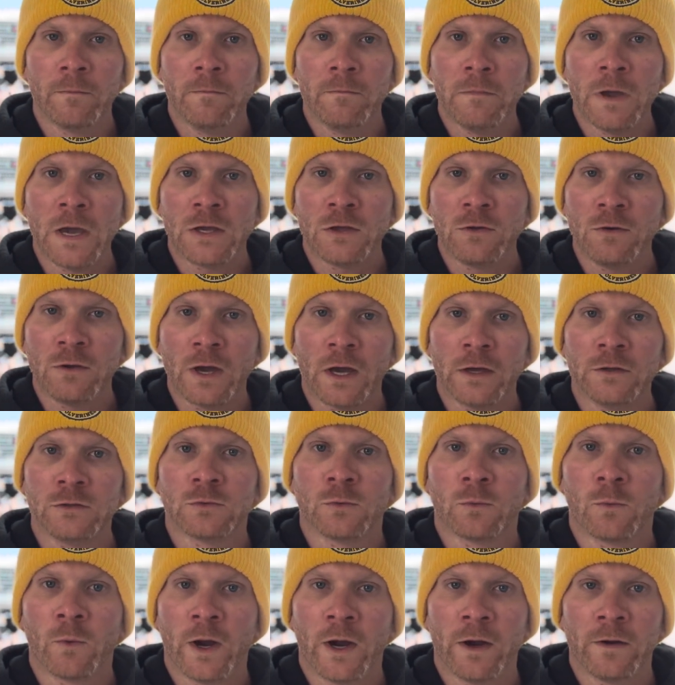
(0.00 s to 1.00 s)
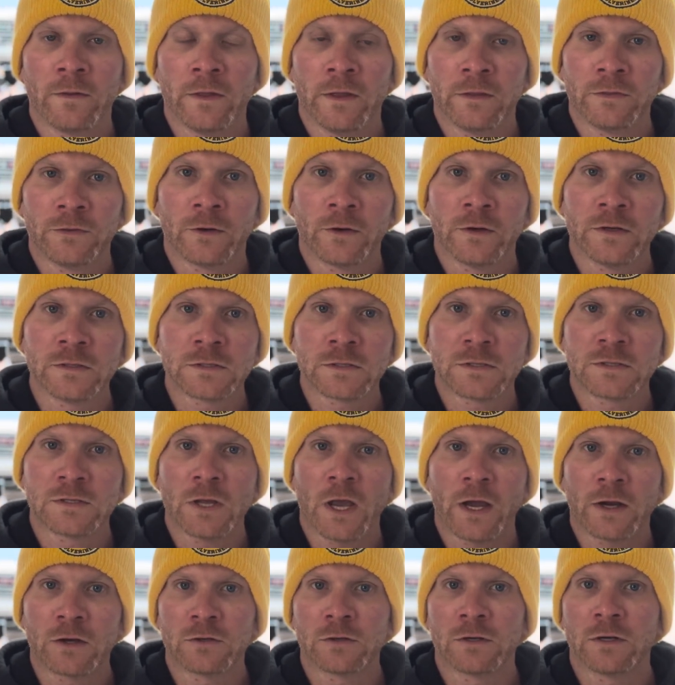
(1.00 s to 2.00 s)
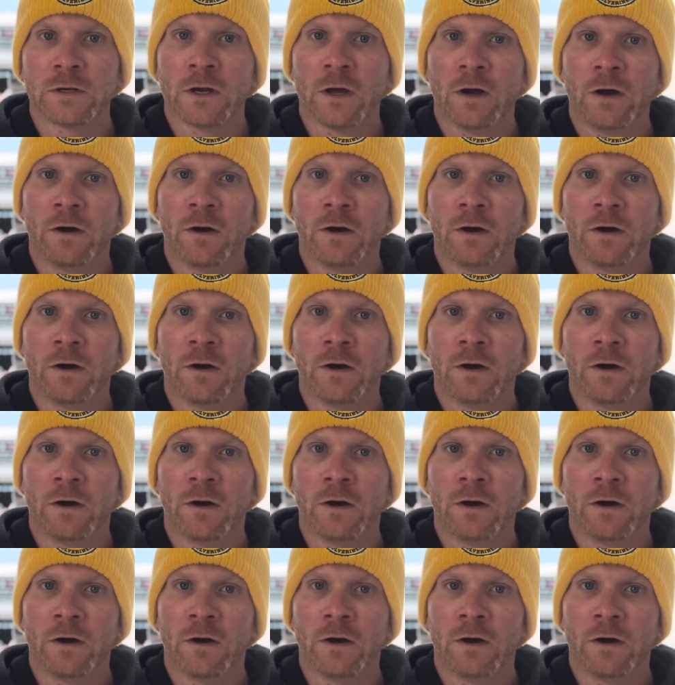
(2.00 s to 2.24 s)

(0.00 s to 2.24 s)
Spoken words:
make you guys aware that there is a section